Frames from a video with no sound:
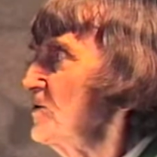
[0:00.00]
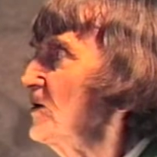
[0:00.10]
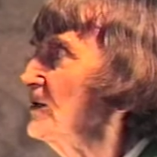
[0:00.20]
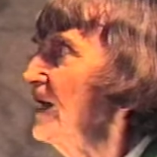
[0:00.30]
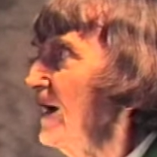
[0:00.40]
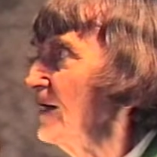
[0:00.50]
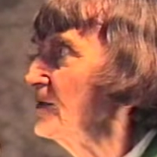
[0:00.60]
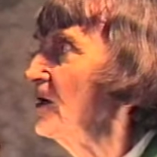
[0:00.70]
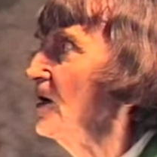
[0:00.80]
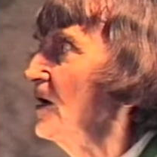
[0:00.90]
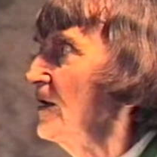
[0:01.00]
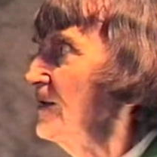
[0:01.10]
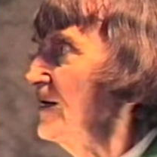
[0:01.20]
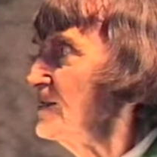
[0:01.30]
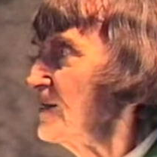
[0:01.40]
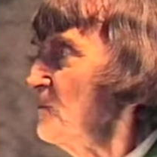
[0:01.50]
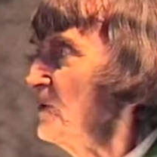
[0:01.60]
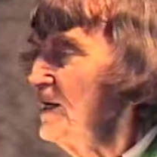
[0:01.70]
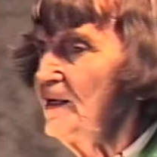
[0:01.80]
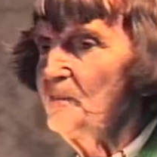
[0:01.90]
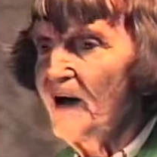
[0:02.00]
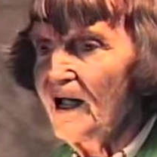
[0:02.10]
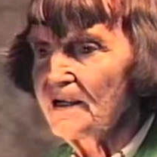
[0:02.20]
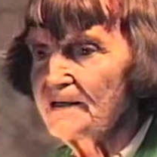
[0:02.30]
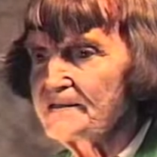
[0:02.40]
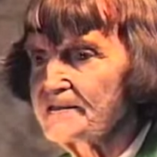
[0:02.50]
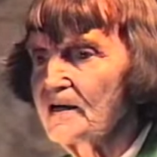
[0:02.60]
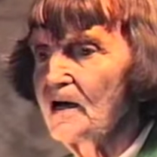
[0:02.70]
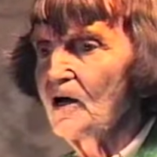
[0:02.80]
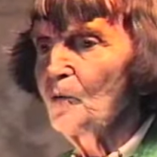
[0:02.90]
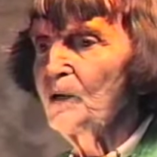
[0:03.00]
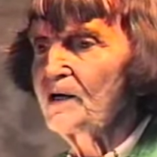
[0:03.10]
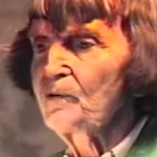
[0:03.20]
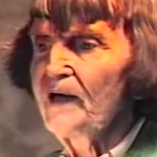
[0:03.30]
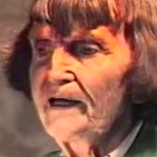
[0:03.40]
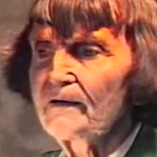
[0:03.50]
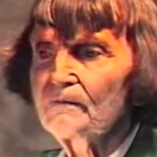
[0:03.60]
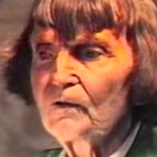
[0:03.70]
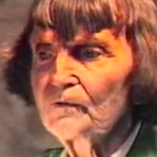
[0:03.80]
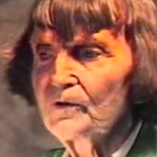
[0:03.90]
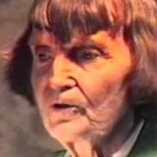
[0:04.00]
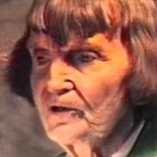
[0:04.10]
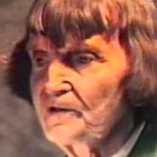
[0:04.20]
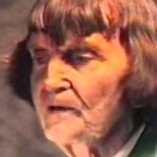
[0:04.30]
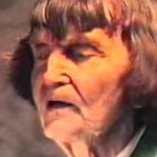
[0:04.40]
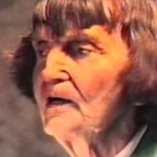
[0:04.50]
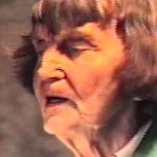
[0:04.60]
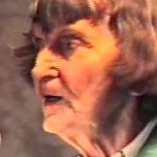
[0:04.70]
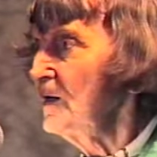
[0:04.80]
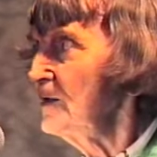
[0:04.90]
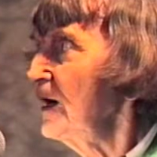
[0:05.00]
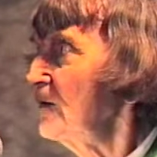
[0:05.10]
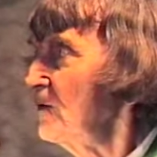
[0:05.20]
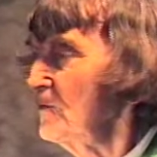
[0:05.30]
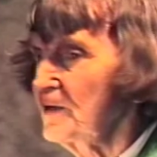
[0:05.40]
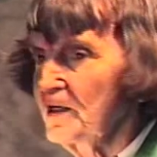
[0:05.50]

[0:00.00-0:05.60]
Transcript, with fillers: on that, that is completely balanced. We create our own earth in our own